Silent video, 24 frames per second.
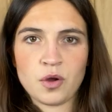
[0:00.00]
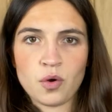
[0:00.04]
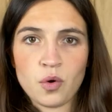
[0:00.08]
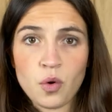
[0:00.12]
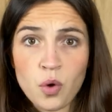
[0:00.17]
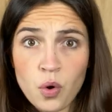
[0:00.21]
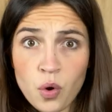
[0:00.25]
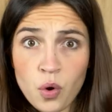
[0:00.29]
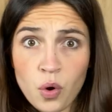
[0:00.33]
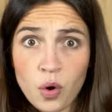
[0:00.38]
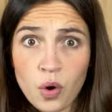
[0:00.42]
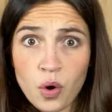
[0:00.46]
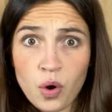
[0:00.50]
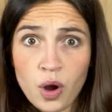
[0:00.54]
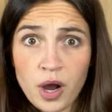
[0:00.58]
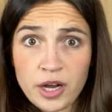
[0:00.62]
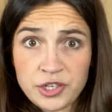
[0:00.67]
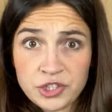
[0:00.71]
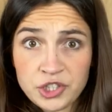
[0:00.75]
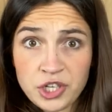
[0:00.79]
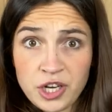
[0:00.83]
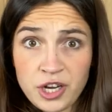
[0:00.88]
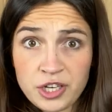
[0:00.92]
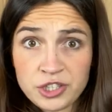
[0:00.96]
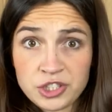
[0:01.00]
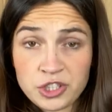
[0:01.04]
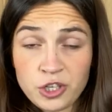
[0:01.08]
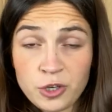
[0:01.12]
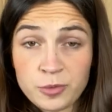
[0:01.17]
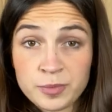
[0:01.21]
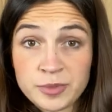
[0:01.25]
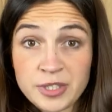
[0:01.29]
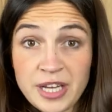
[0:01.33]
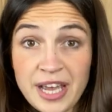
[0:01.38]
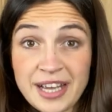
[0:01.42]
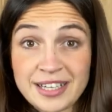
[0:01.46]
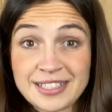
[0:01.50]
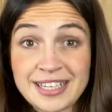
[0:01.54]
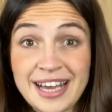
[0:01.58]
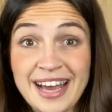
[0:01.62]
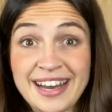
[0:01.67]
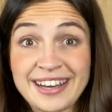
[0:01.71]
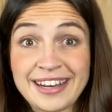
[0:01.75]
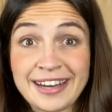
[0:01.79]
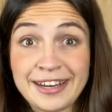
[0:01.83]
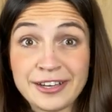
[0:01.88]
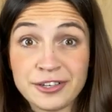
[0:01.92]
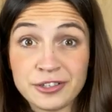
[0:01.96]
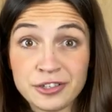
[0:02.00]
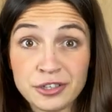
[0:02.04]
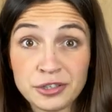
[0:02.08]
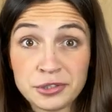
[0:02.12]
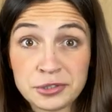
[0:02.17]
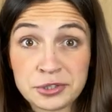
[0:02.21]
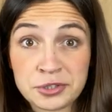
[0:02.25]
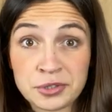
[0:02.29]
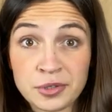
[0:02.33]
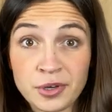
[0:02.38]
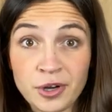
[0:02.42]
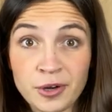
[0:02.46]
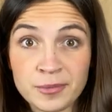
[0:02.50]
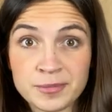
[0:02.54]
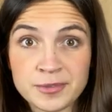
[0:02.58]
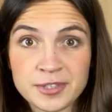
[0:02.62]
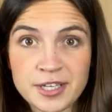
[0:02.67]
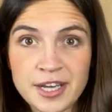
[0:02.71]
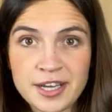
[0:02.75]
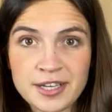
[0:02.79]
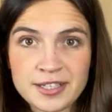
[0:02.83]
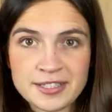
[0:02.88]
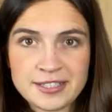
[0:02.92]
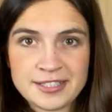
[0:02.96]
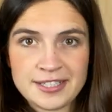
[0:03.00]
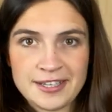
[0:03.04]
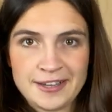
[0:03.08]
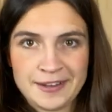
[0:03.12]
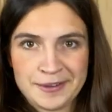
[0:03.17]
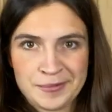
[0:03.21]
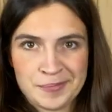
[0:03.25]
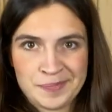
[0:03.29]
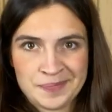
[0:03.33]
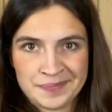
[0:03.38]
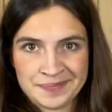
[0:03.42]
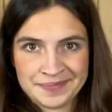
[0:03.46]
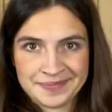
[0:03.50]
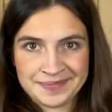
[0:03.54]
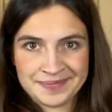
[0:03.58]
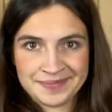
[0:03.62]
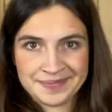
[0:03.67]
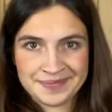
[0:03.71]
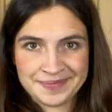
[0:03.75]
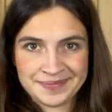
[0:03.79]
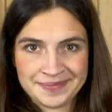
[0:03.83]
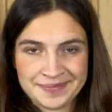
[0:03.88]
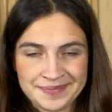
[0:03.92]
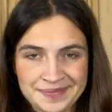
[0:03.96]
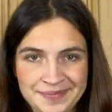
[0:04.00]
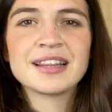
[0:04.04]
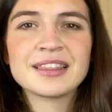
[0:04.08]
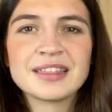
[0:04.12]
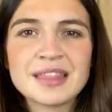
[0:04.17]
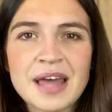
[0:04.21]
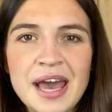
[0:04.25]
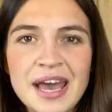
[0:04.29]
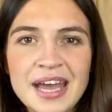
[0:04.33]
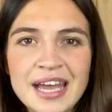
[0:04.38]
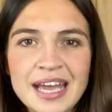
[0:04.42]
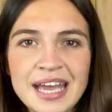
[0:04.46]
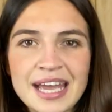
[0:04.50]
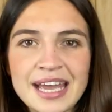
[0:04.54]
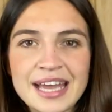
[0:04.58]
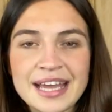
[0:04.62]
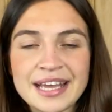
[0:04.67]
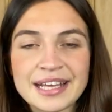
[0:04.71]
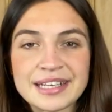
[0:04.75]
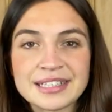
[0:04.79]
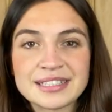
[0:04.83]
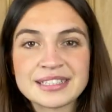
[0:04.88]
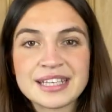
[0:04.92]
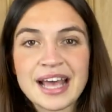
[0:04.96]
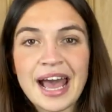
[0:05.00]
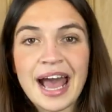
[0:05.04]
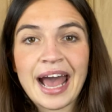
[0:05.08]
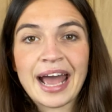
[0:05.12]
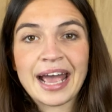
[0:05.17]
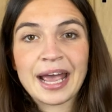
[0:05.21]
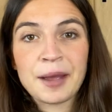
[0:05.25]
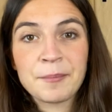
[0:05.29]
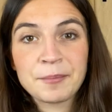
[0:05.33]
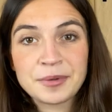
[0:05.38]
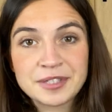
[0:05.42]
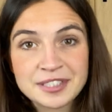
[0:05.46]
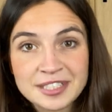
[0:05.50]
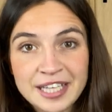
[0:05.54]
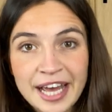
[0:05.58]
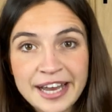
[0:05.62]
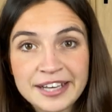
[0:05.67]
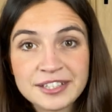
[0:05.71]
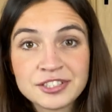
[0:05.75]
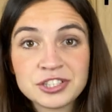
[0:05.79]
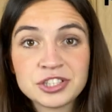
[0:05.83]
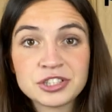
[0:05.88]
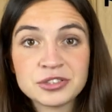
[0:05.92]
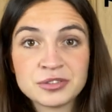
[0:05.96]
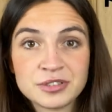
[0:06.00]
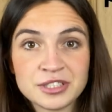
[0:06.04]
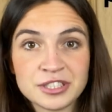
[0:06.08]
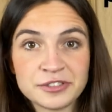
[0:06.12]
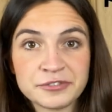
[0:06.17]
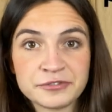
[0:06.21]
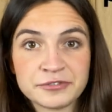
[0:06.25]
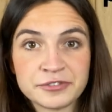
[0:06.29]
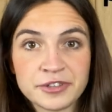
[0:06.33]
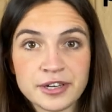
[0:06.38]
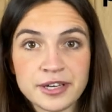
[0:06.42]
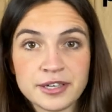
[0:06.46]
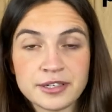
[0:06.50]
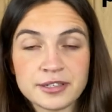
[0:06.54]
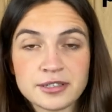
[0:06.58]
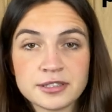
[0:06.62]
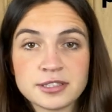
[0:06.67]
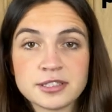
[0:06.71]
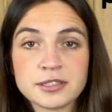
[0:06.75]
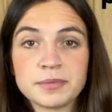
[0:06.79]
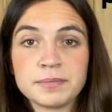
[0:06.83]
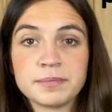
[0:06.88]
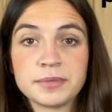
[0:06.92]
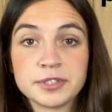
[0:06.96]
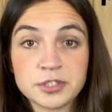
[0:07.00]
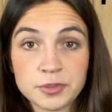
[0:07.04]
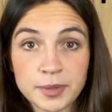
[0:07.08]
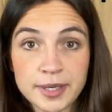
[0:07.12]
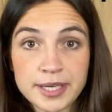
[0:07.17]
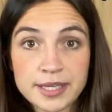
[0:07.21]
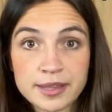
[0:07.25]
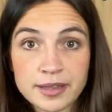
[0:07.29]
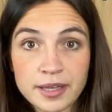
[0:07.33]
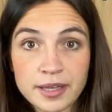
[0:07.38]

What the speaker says: or a charged object and a neutral object, there is a potential difference between